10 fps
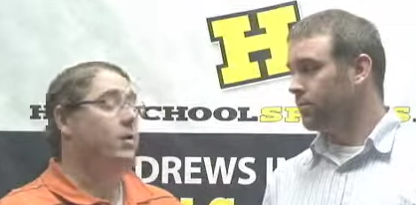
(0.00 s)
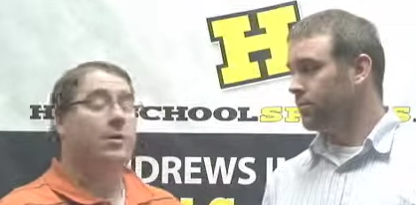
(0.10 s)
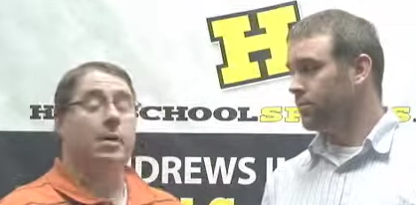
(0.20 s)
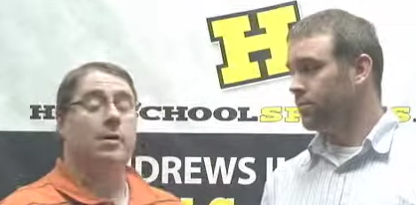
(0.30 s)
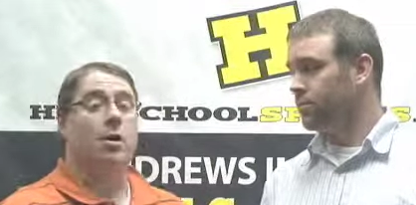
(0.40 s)

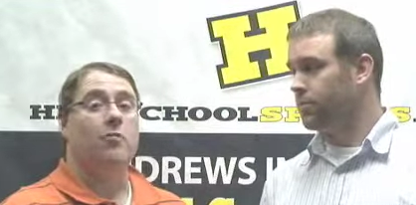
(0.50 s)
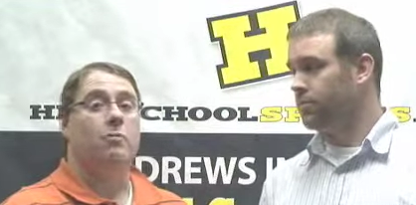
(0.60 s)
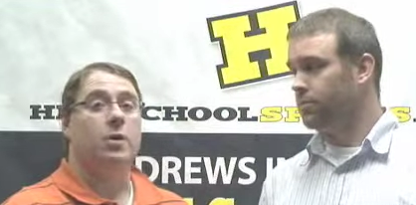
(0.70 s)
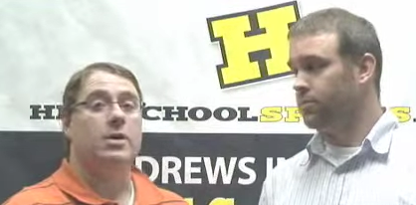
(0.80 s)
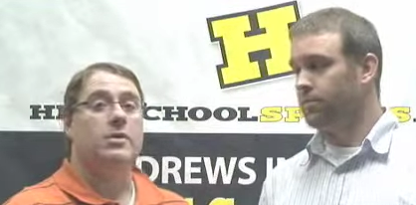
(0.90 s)
Speaker 1: into that
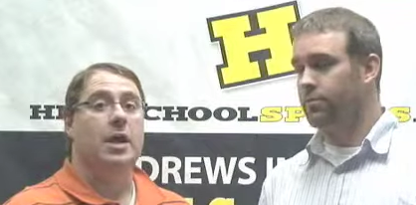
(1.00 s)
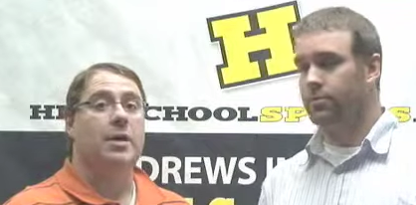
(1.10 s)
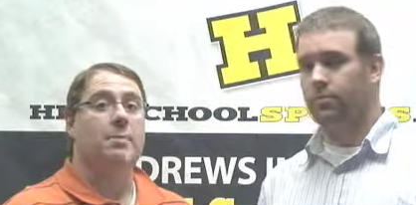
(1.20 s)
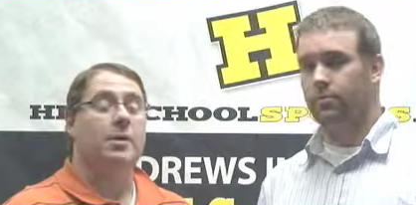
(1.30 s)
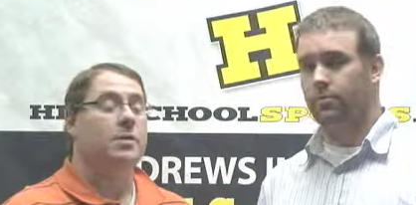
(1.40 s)
Gulf Breeze
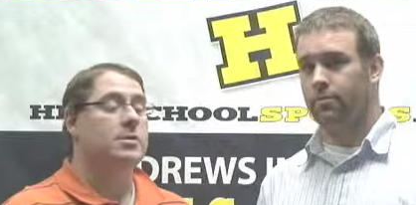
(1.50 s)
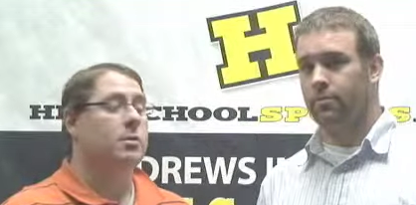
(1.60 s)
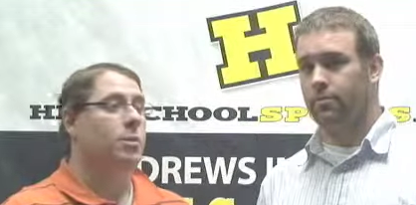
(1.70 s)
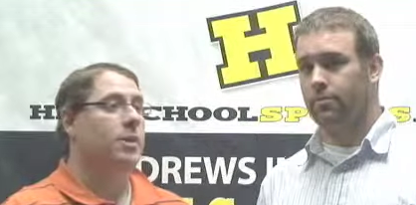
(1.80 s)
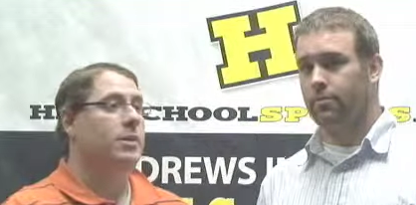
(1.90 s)
game because
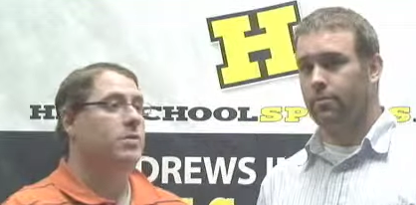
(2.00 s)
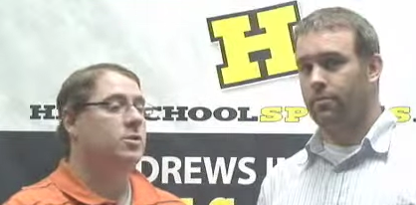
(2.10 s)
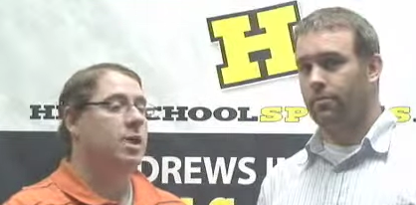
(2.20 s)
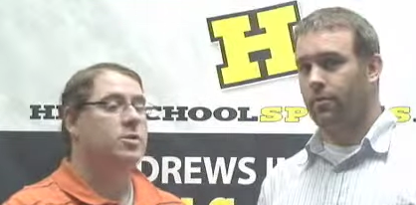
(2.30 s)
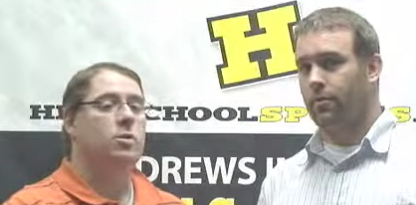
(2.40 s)
of the way their
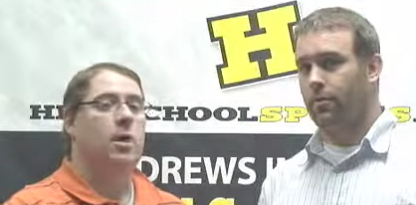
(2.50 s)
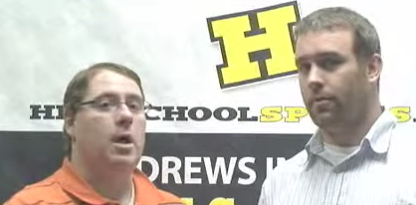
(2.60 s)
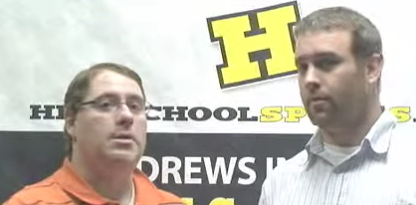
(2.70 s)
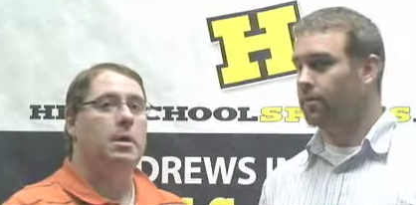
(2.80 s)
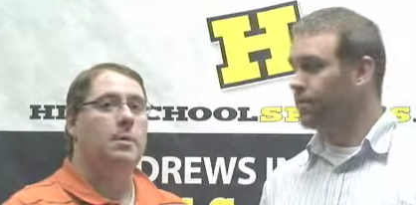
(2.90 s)
schedule
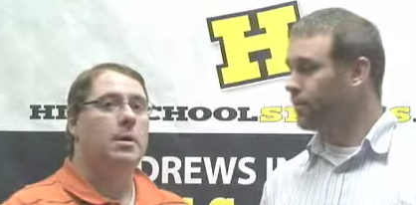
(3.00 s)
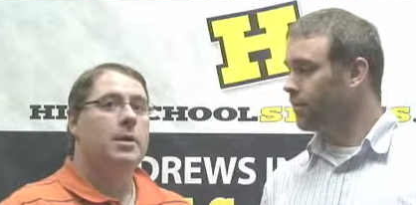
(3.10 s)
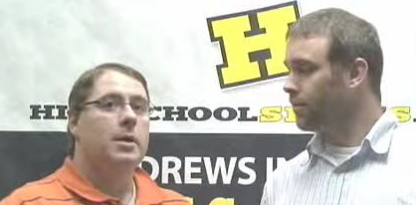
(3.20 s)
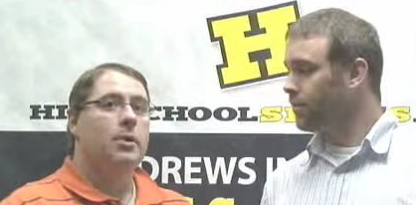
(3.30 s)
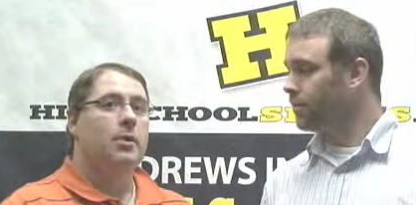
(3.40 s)
lines up.
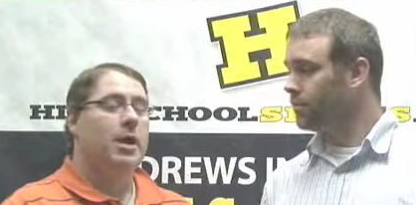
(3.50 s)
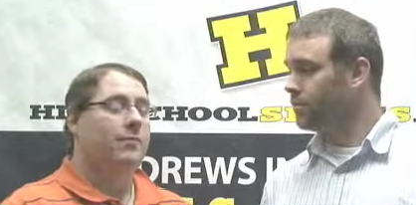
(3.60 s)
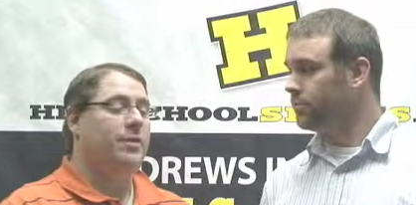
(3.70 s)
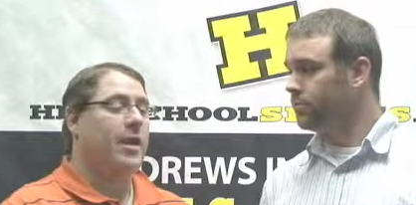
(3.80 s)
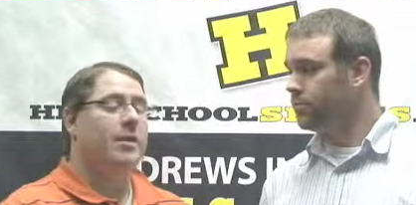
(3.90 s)
You know, they
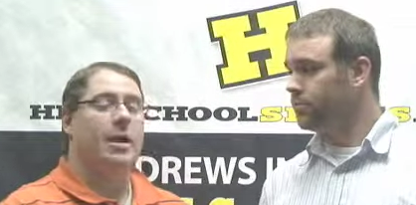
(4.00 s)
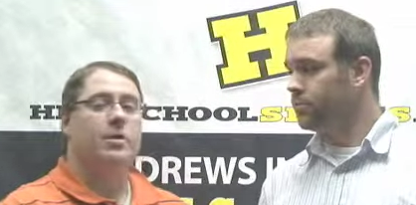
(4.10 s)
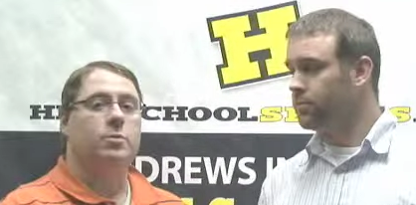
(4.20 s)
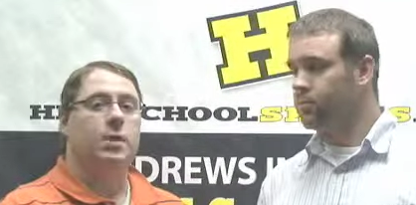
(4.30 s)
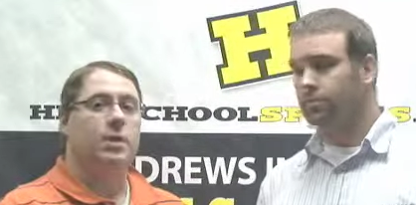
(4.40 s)
have Tate
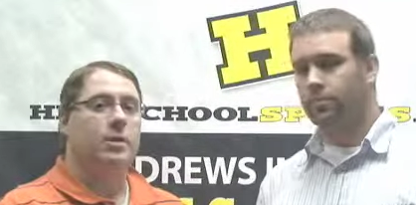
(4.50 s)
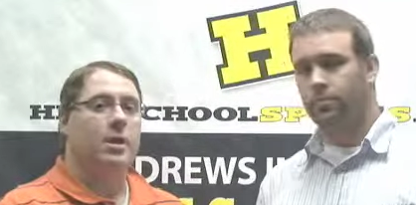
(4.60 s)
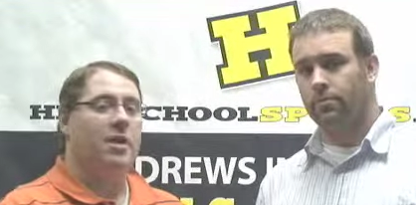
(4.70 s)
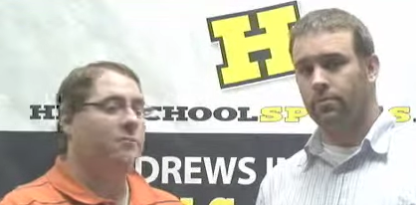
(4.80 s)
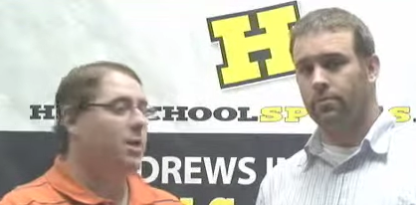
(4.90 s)
next week, and
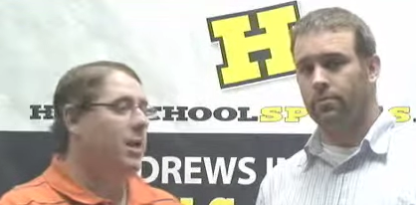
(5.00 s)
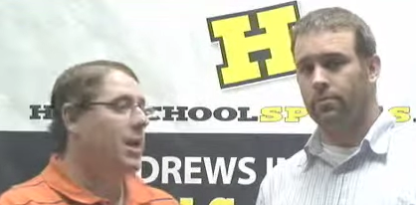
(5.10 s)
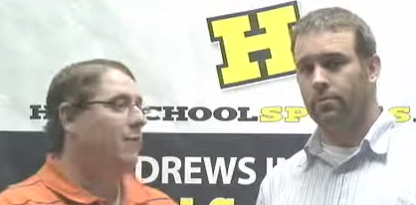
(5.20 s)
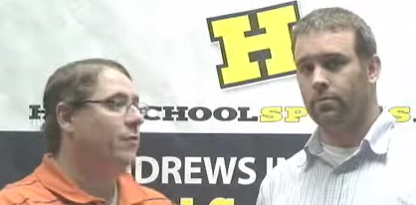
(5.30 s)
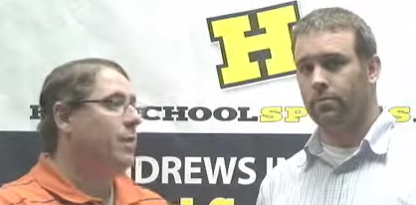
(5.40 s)
then they have
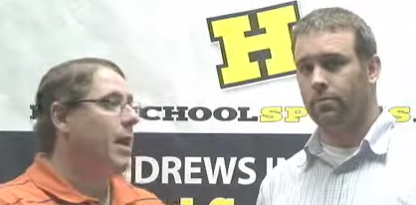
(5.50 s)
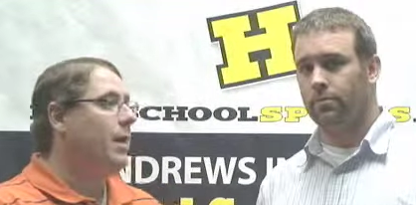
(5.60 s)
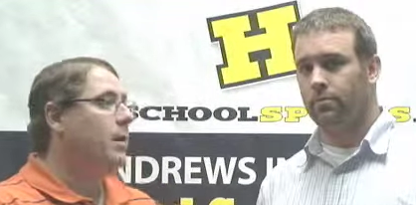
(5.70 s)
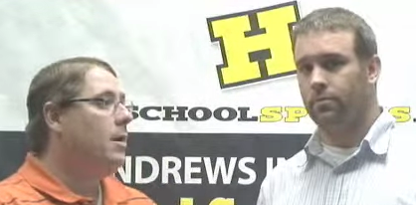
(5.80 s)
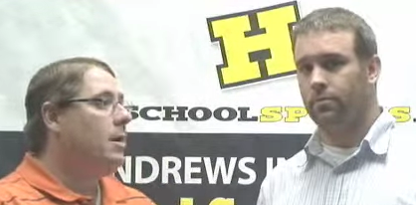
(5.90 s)
Bay after
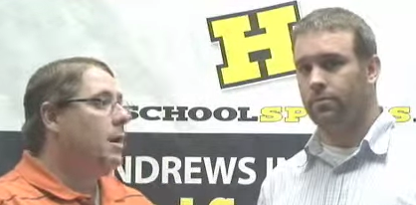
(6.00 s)
that.